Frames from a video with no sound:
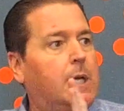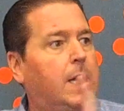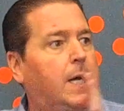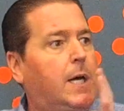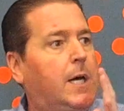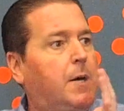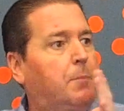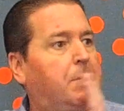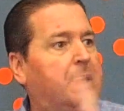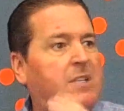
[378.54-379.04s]

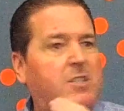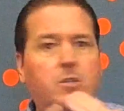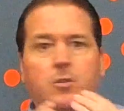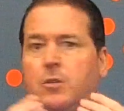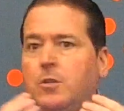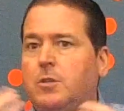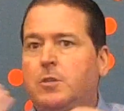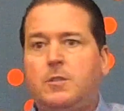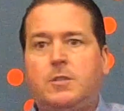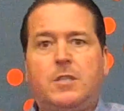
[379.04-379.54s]
But you
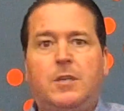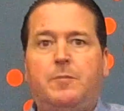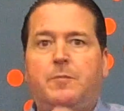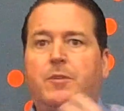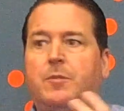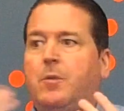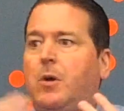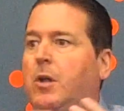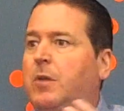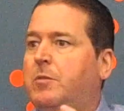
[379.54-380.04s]
learn something
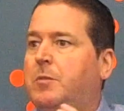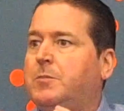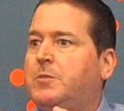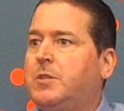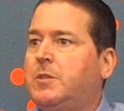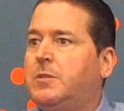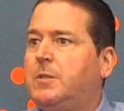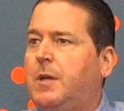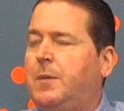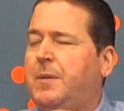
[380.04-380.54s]
from all of them.
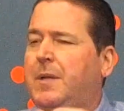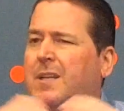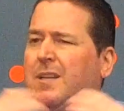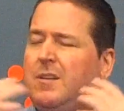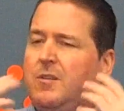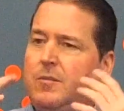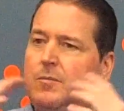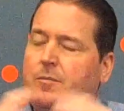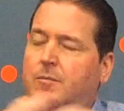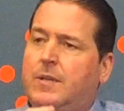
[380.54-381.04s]
So, I
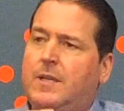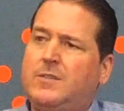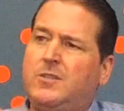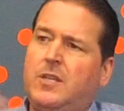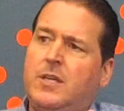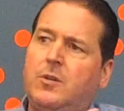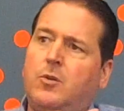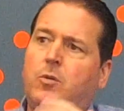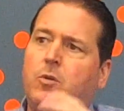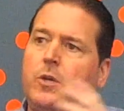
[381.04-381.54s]
mean, as you
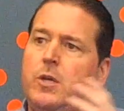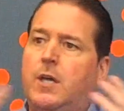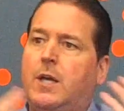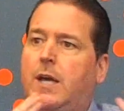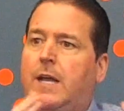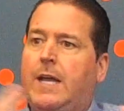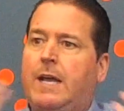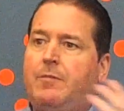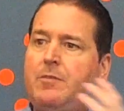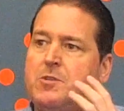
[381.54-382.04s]
get older, you
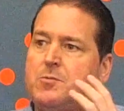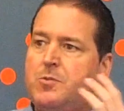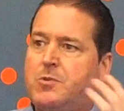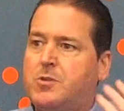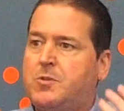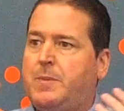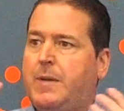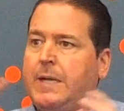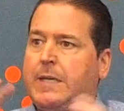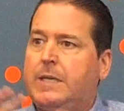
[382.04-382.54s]
kind of have this
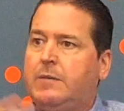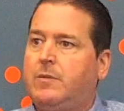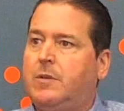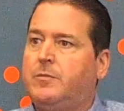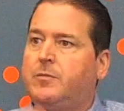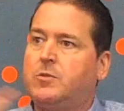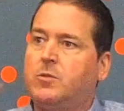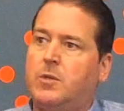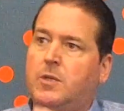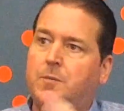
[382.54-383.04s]
perspective
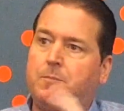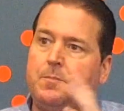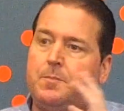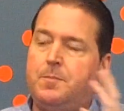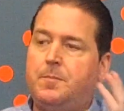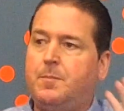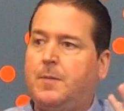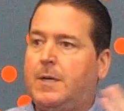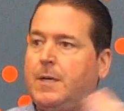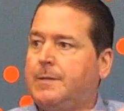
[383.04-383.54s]
of sort of
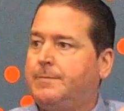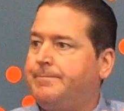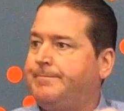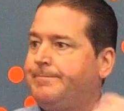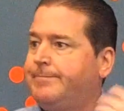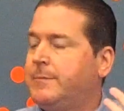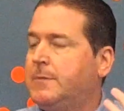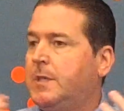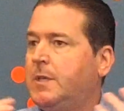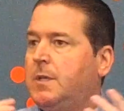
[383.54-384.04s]

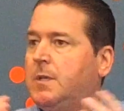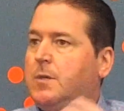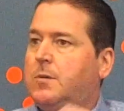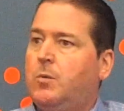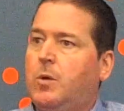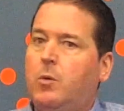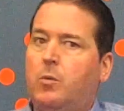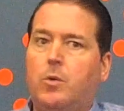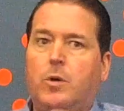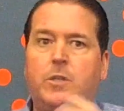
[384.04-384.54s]

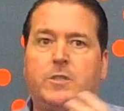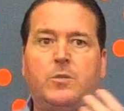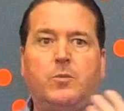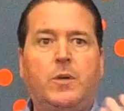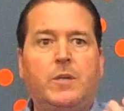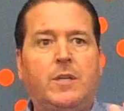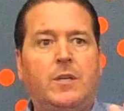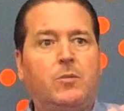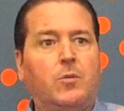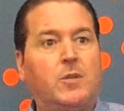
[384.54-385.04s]
what works and
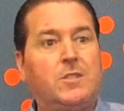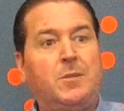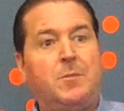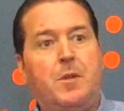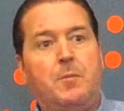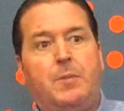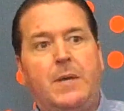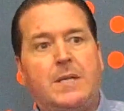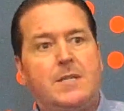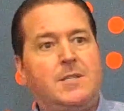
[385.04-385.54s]
what doesn't work. Some
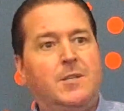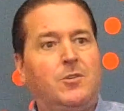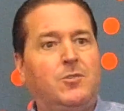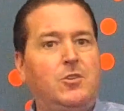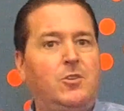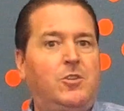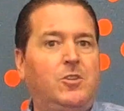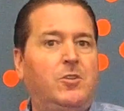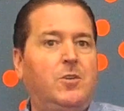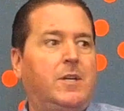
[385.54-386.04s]
of the best deals
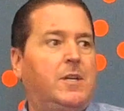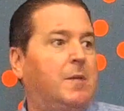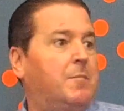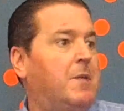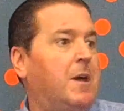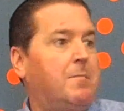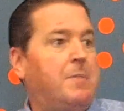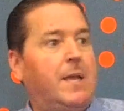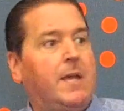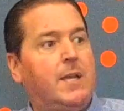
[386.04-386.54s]
you do end up
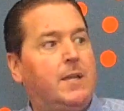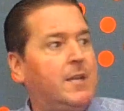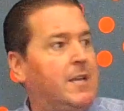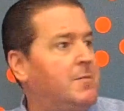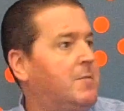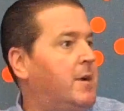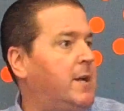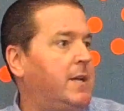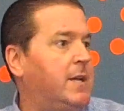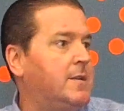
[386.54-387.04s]
not making any
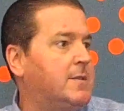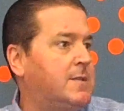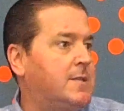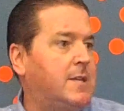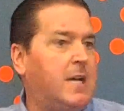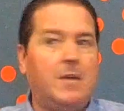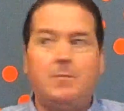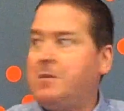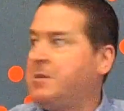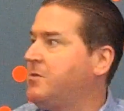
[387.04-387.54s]
money because the
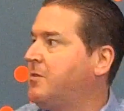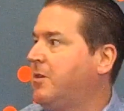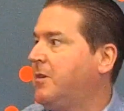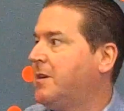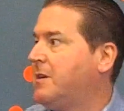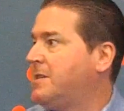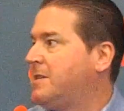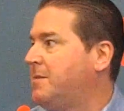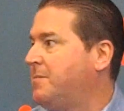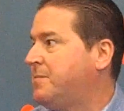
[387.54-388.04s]
timing's
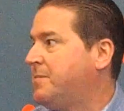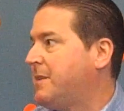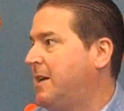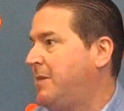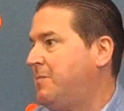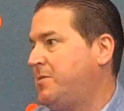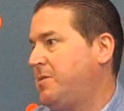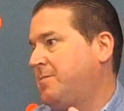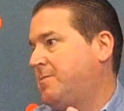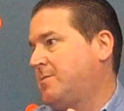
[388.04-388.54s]
wrong, and
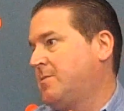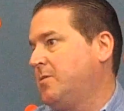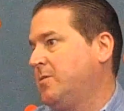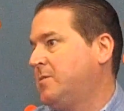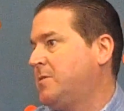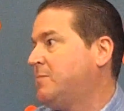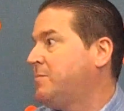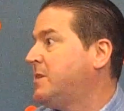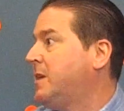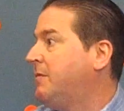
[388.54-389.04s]
sometimes you
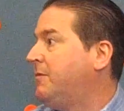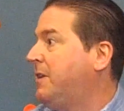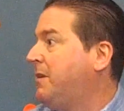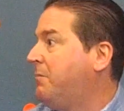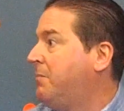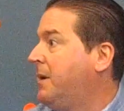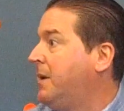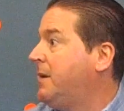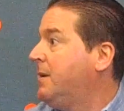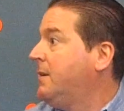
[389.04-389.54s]
screwed some stuff
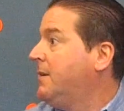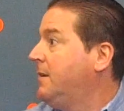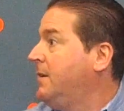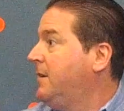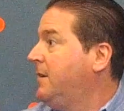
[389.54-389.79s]
up. But